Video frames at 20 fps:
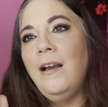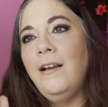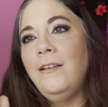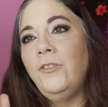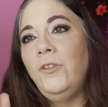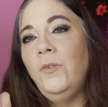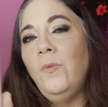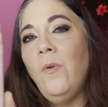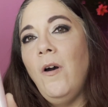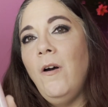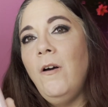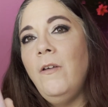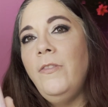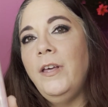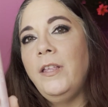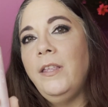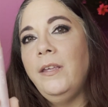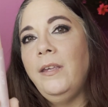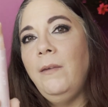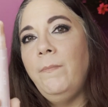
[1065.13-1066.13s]
Do all the
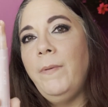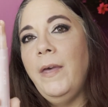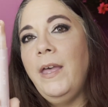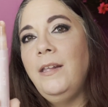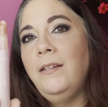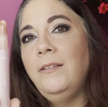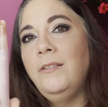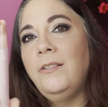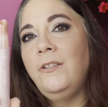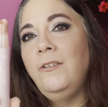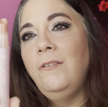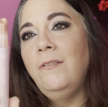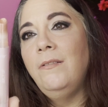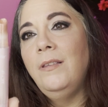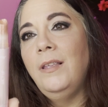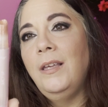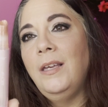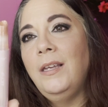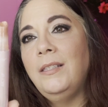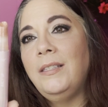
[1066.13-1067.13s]
clicky pens do
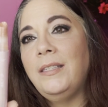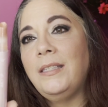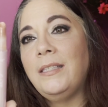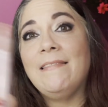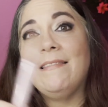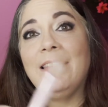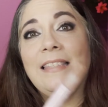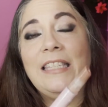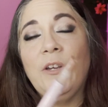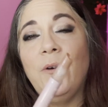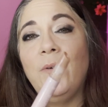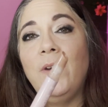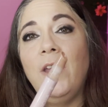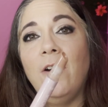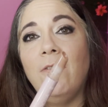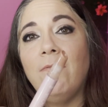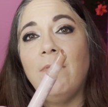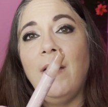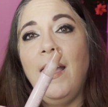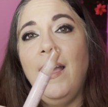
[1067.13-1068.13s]
this? Don't
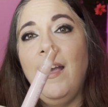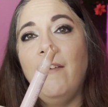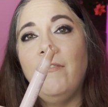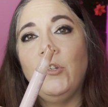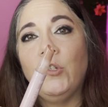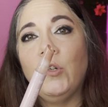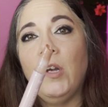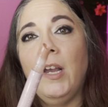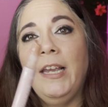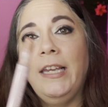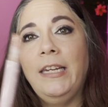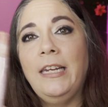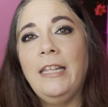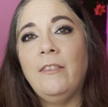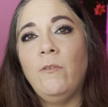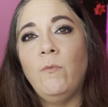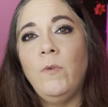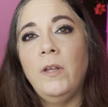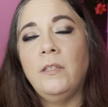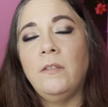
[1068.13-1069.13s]
know. I haven't tried
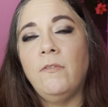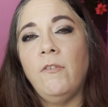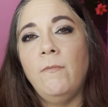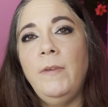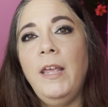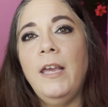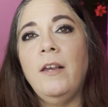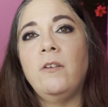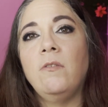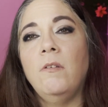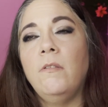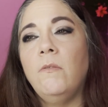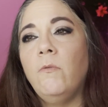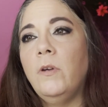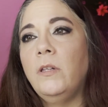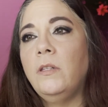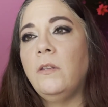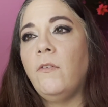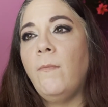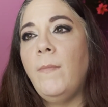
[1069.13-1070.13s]
the ones from NYX or the
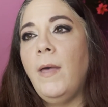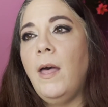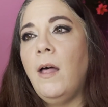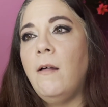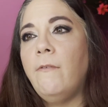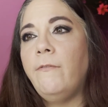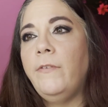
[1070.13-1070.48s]
ones from e.l.f.